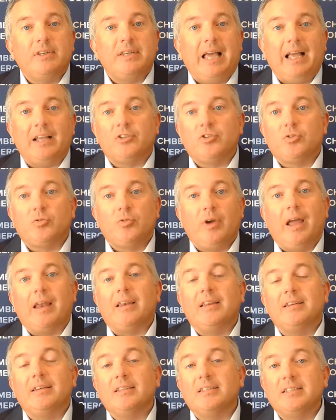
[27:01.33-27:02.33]
the tax
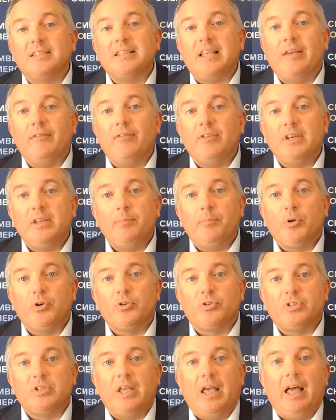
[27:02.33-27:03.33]
credit is seventy
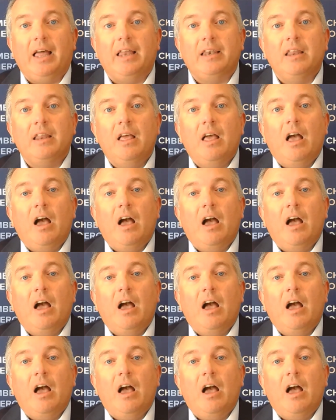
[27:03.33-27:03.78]
percent